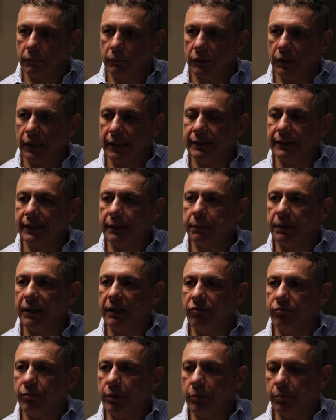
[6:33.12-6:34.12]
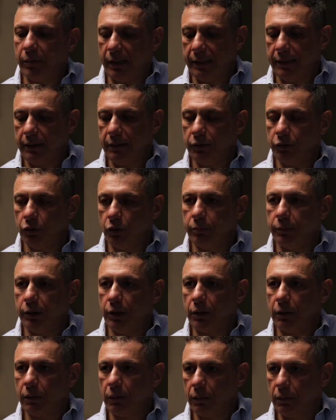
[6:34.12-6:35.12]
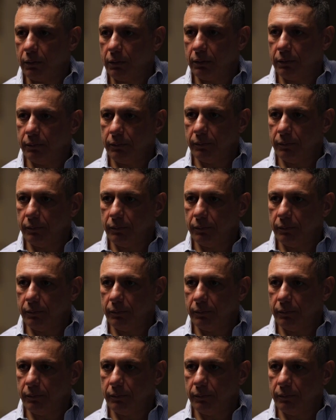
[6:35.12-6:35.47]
And they give me my normal clothes.